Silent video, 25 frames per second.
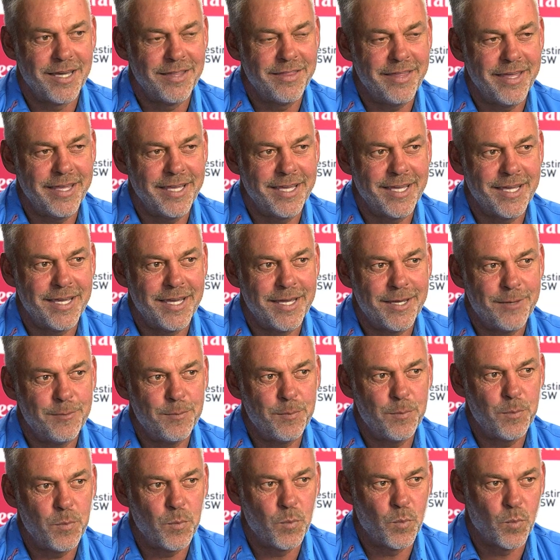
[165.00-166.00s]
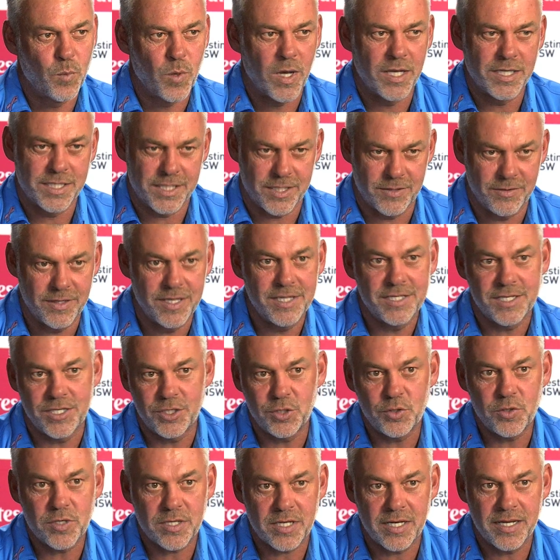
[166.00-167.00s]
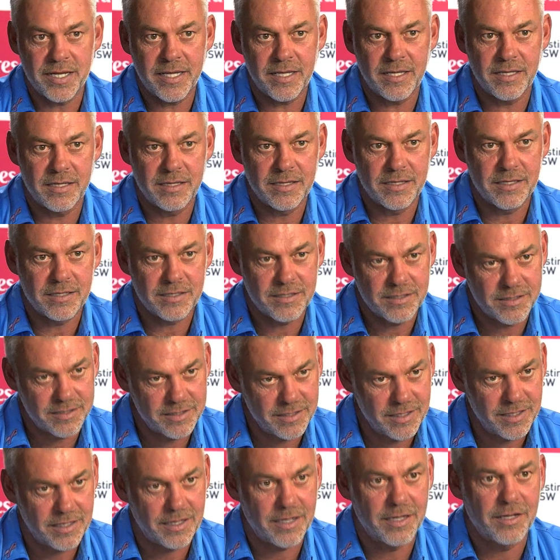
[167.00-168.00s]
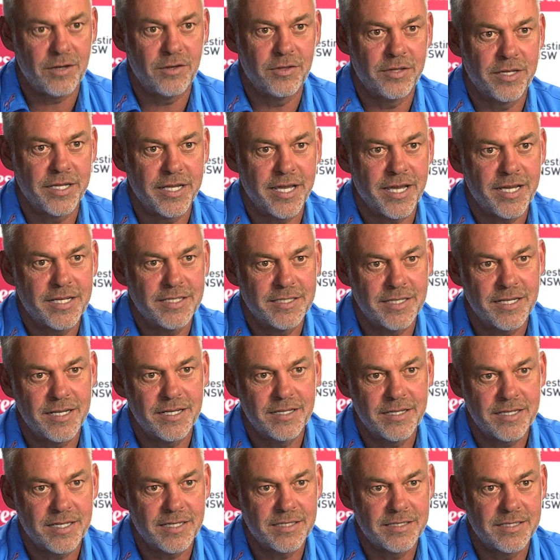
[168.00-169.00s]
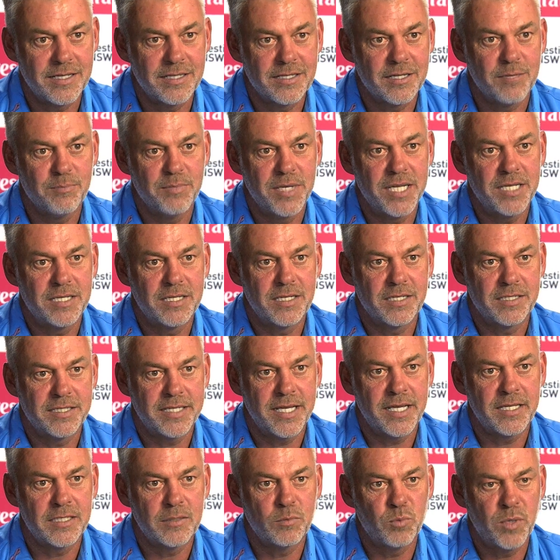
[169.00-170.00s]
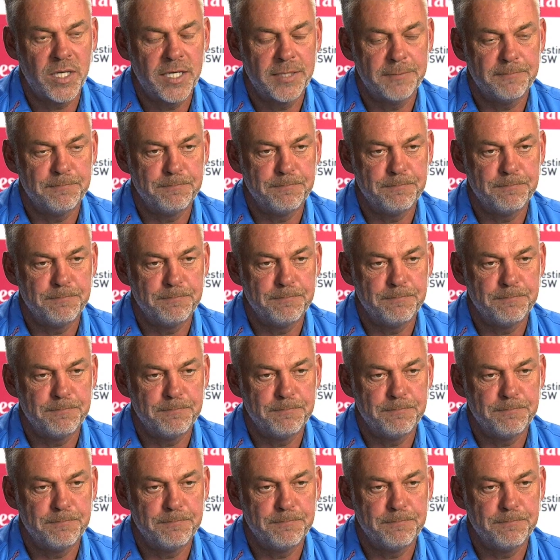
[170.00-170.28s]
think whilst there is a new clique, there's still other guys there that can still compete, contend and win.